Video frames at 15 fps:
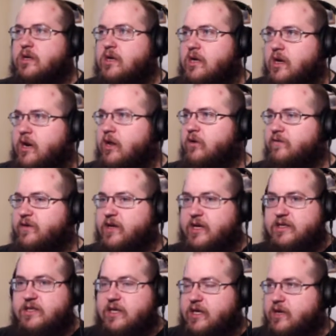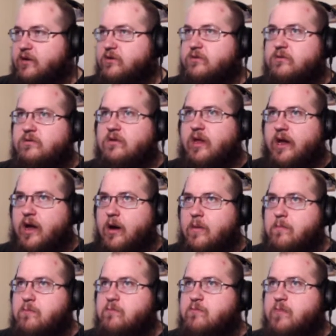I don't feel like sitting here, like,
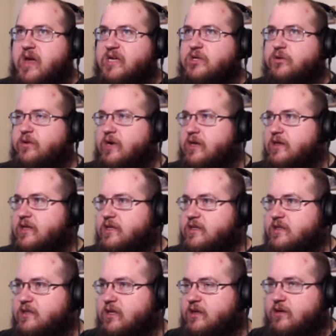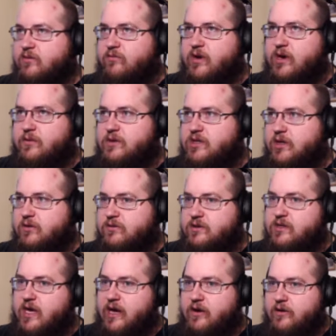measuring this at the rate at which it goes
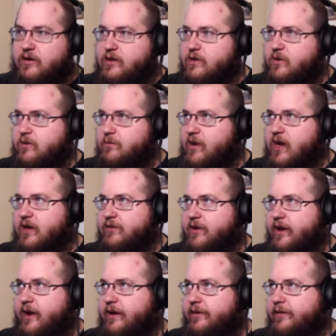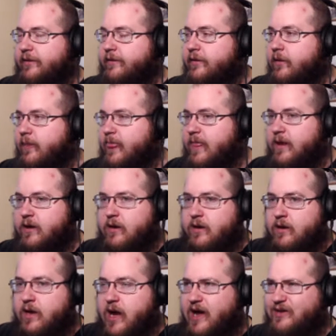down and doing math either.
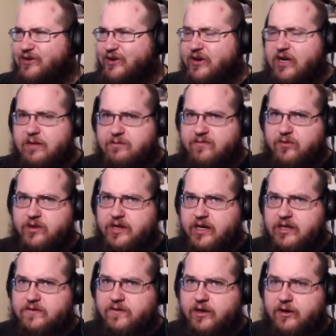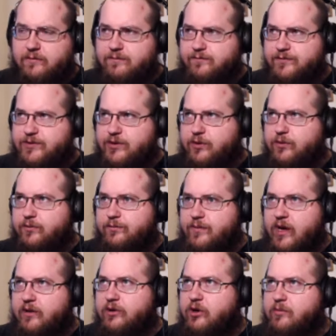I'll look it up for the next video, so
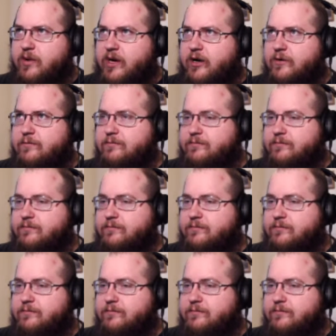I'll know better.